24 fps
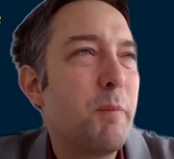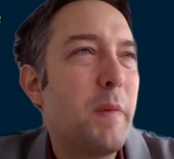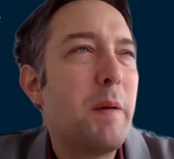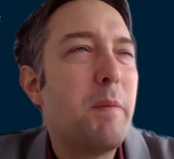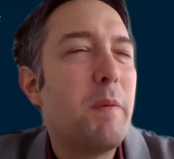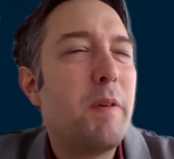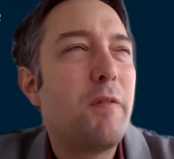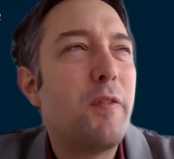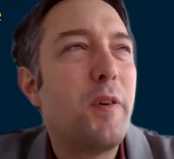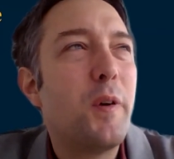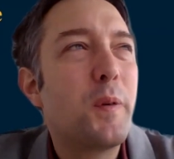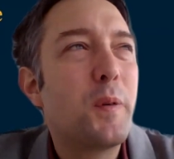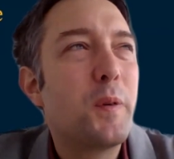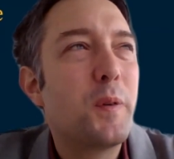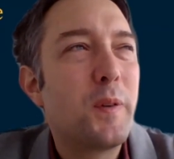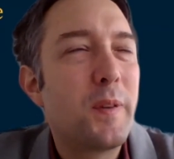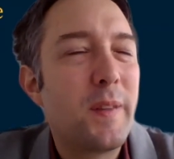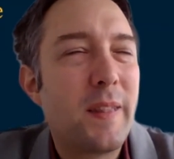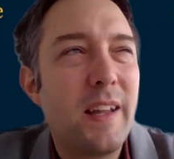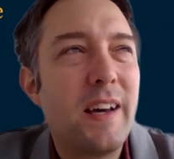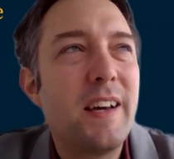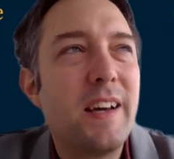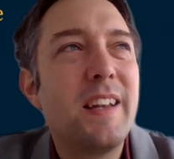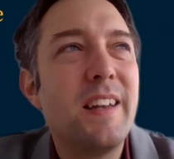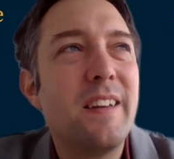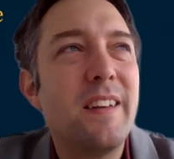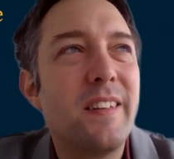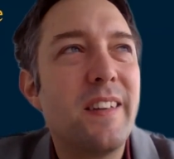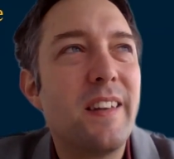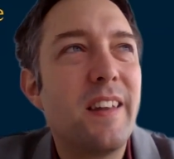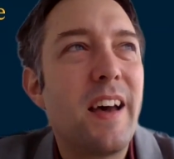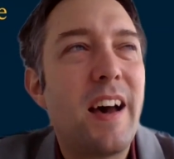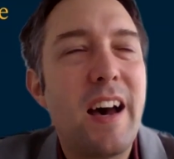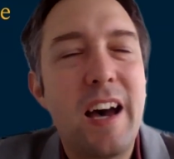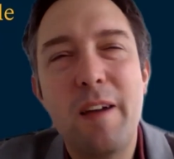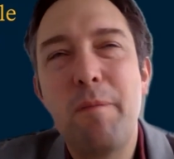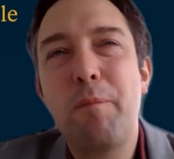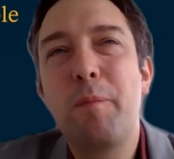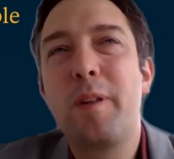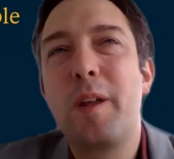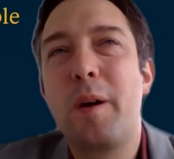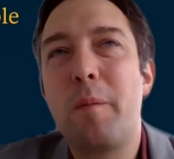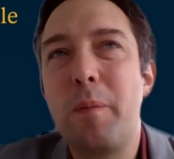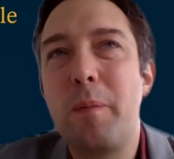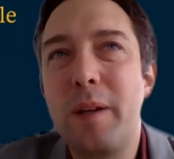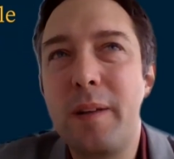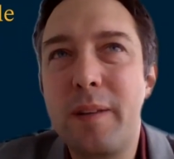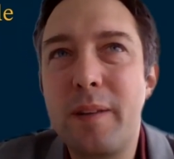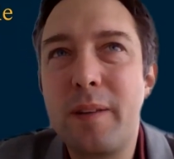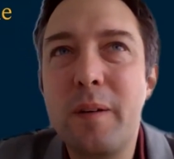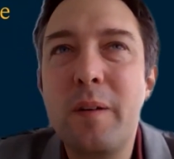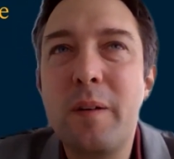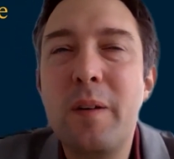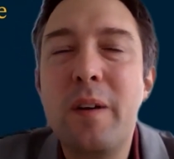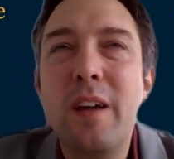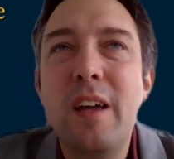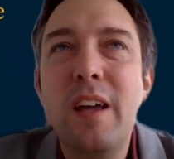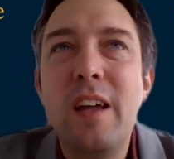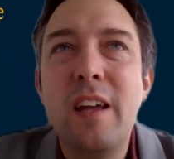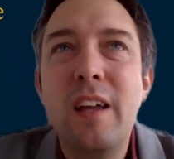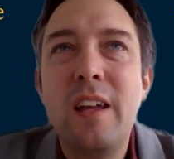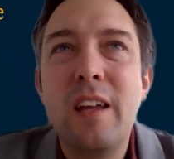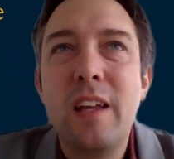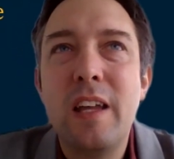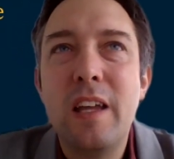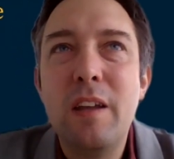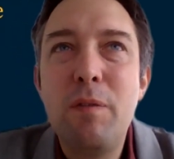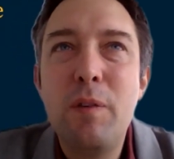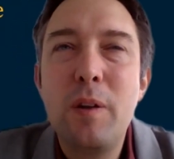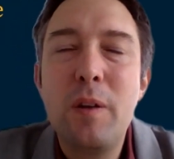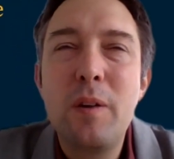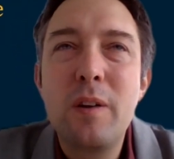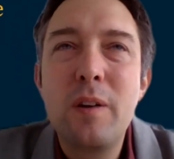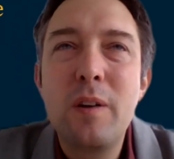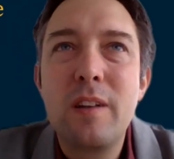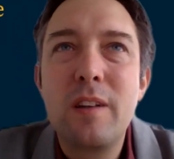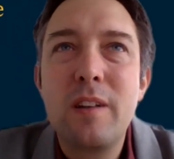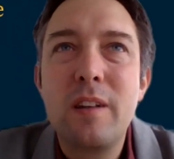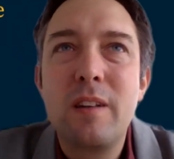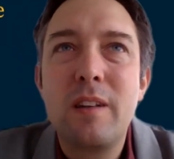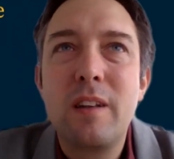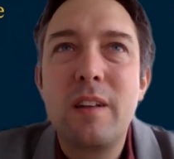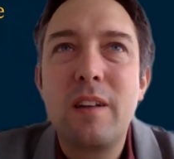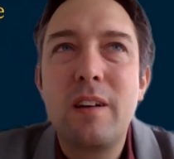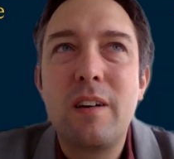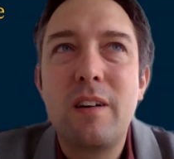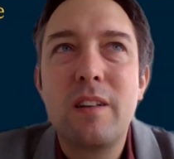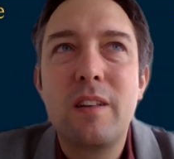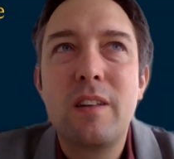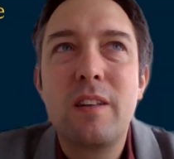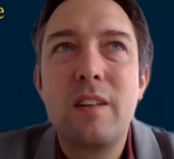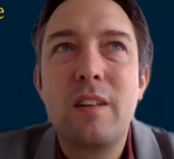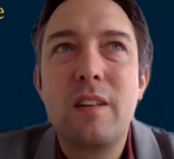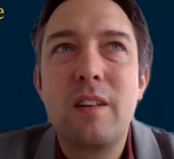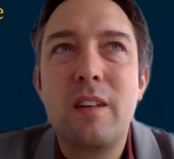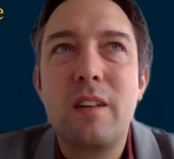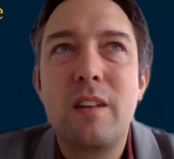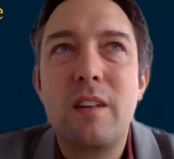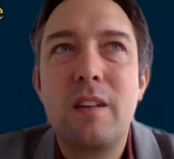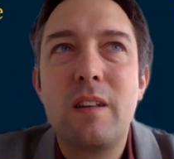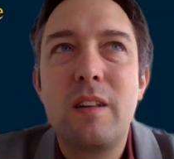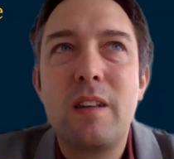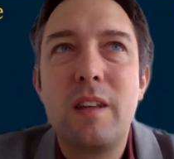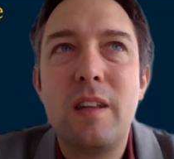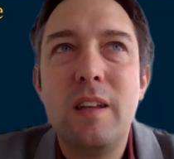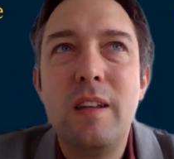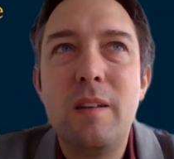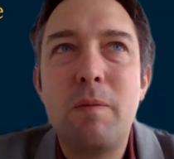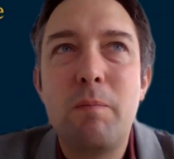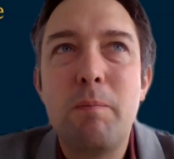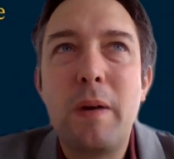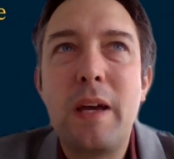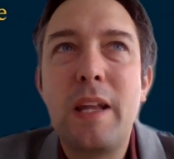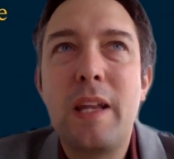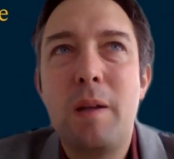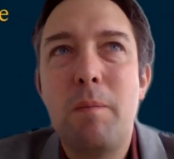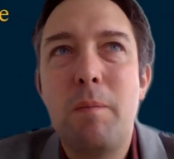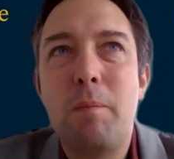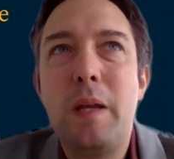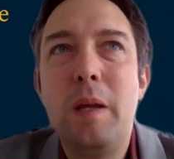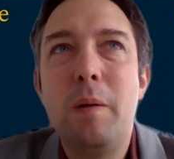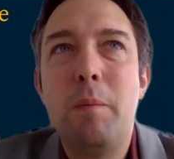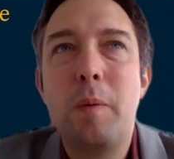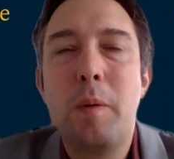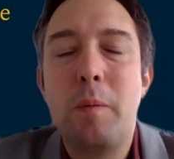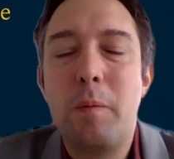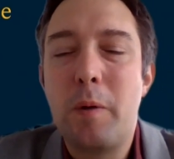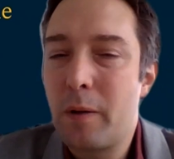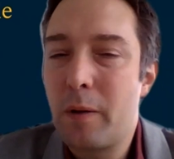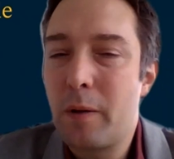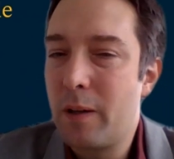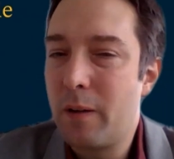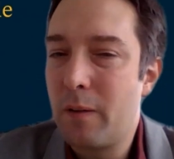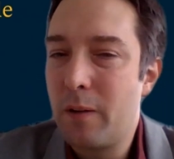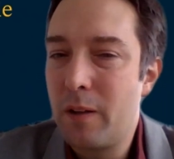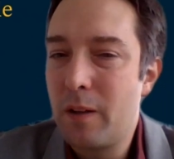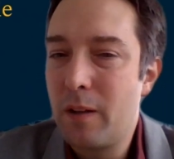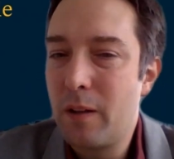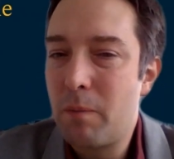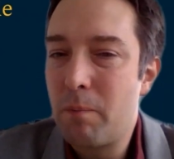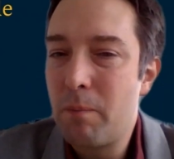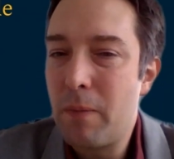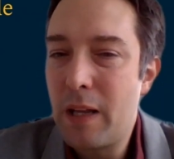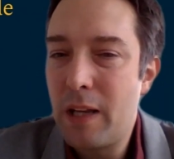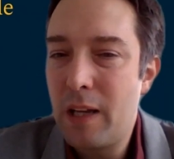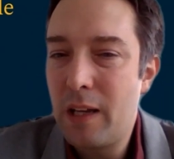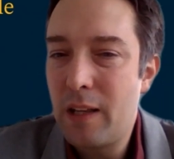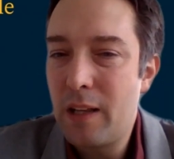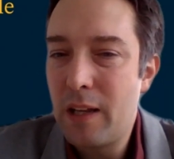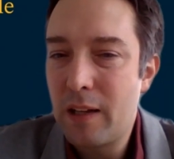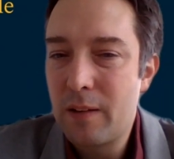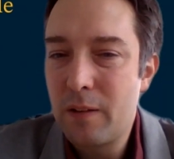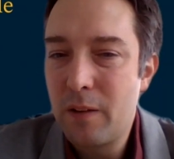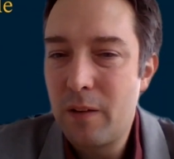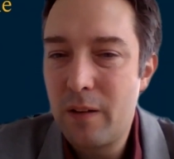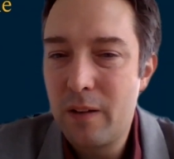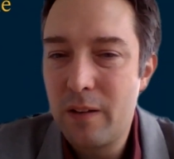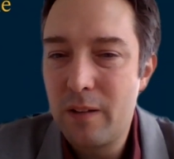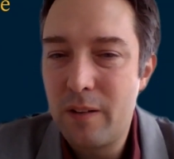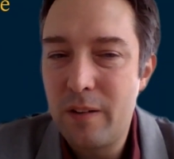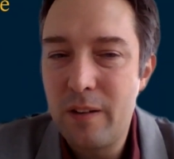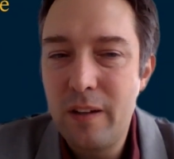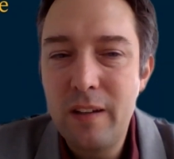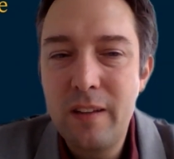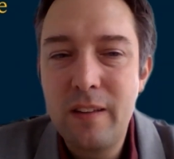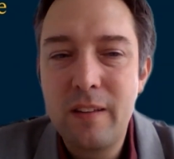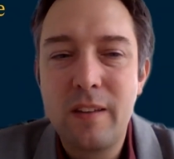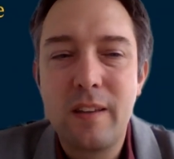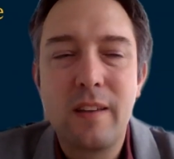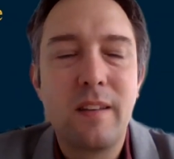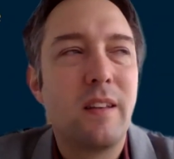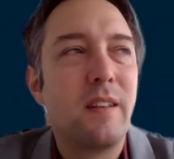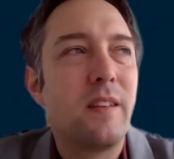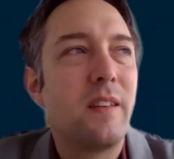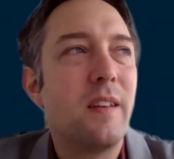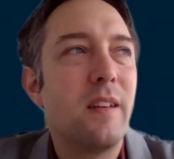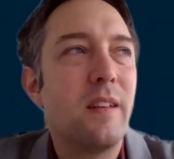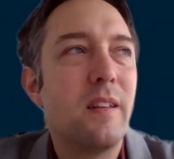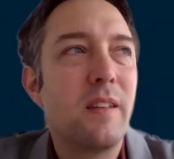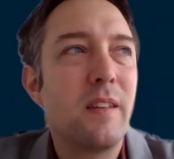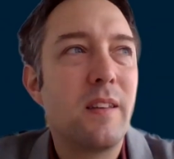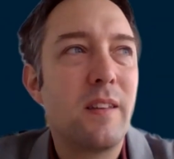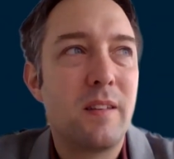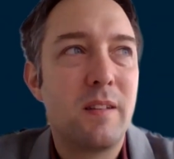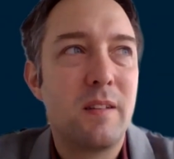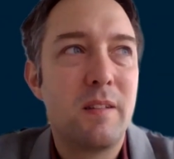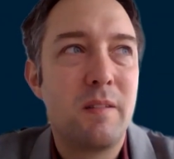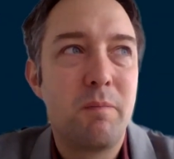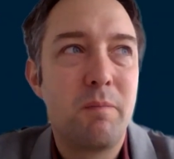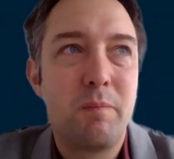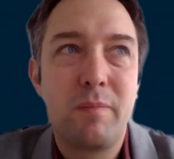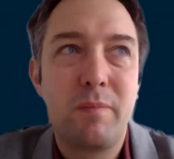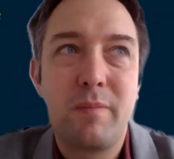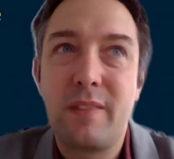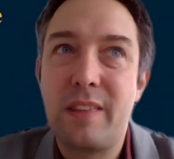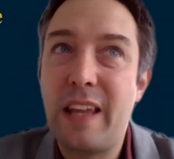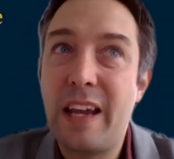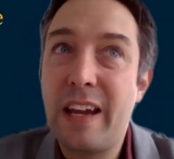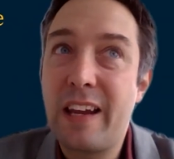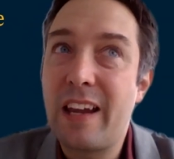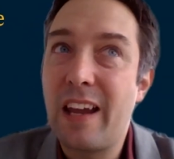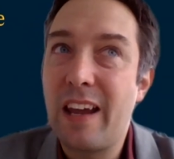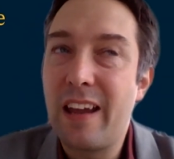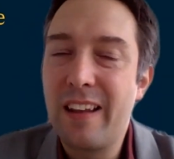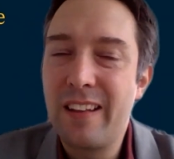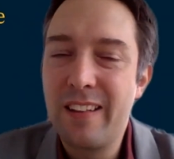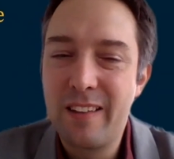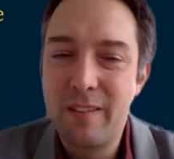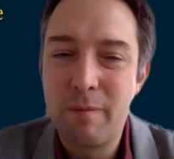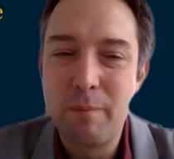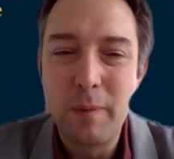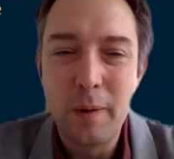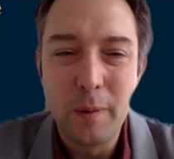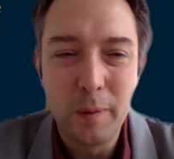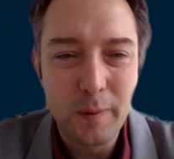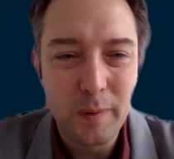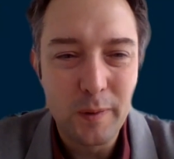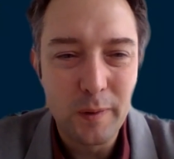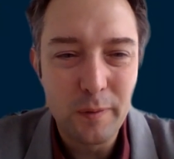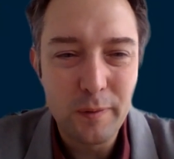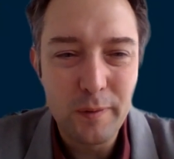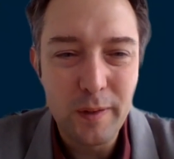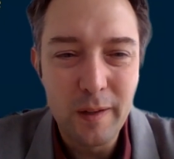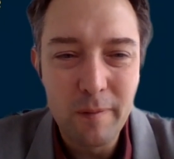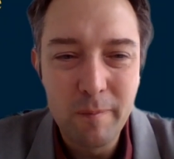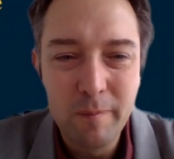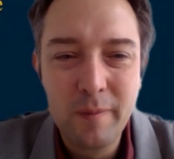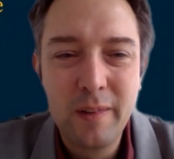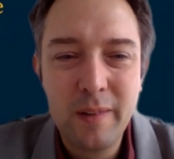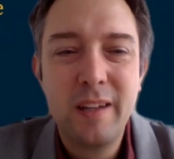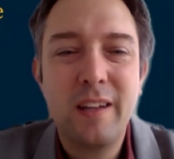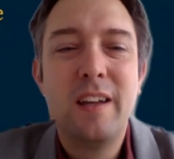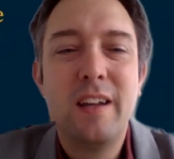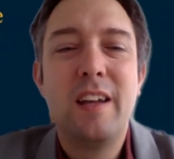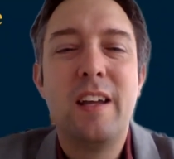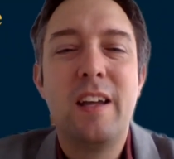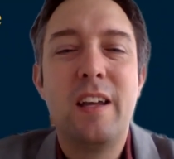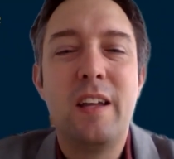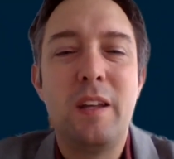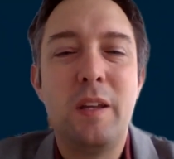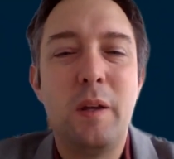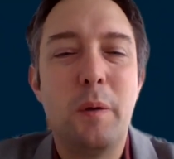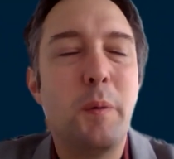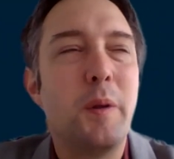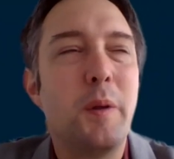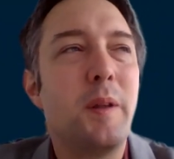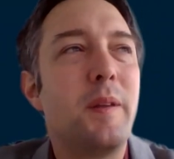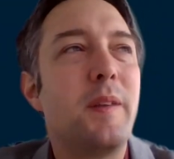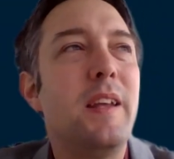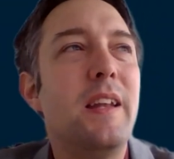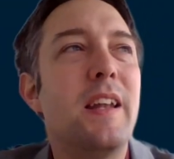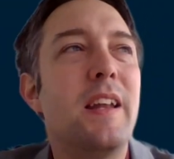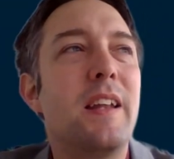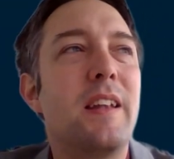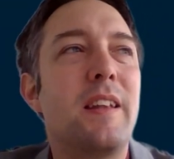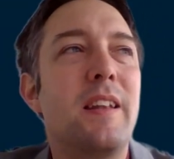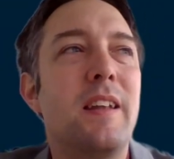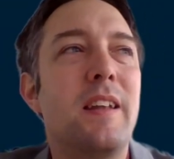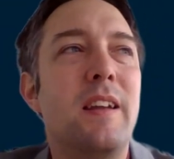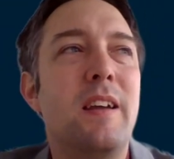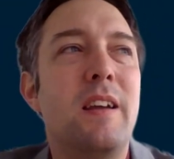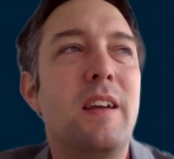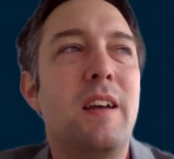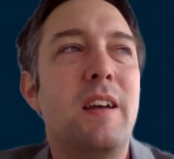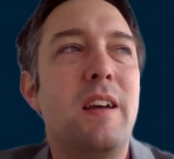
maybe focus slightly on the hype topic. So if you look on these many people working on these many technologies since decades, most of them, you will see that